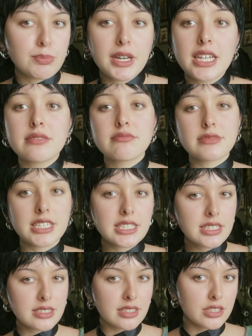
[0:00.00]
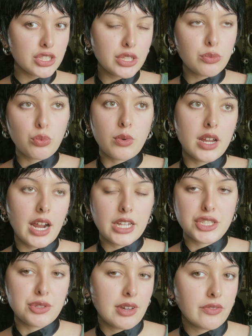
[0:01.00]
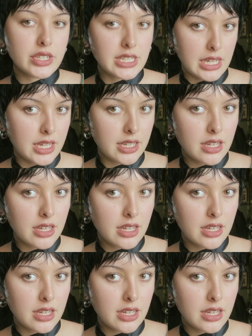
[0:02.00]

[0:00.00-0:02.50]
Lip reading: but this is essentially what I do every day.